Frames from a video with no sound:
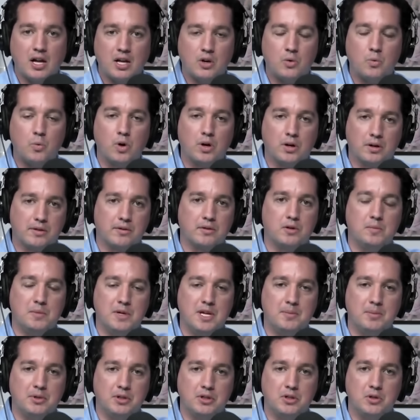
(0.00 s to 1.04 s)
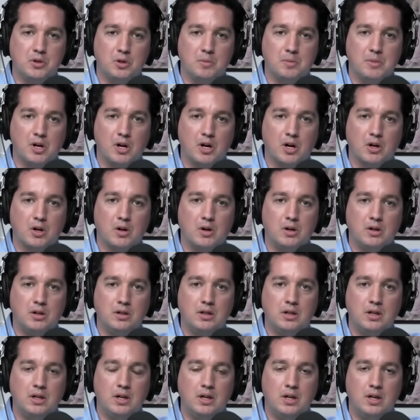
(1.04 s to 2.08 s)
could work through people to do a miracle,
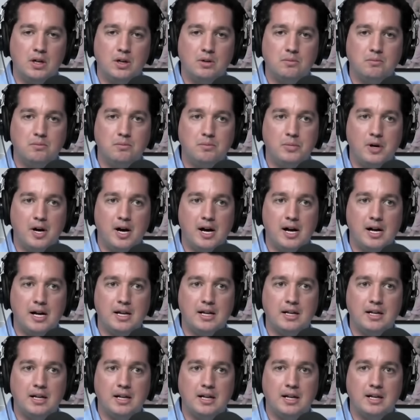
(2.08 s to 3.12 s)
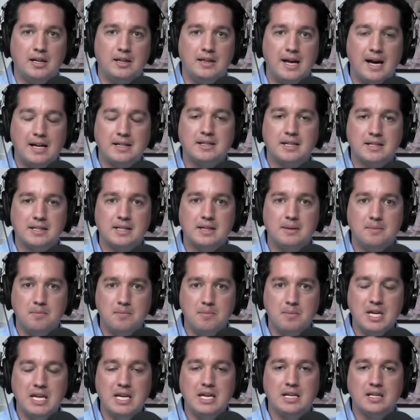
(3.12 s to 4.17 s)
but that doesn't
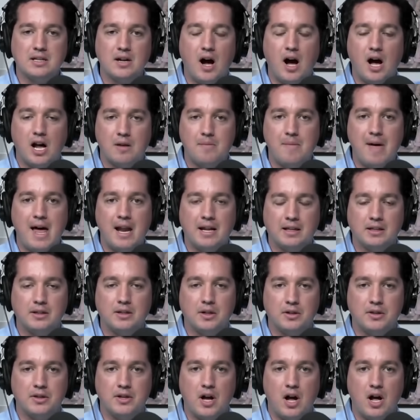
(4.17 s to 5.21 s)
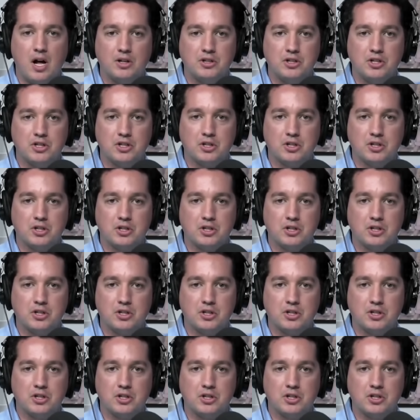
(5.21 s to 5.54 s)
mean automatically their theology is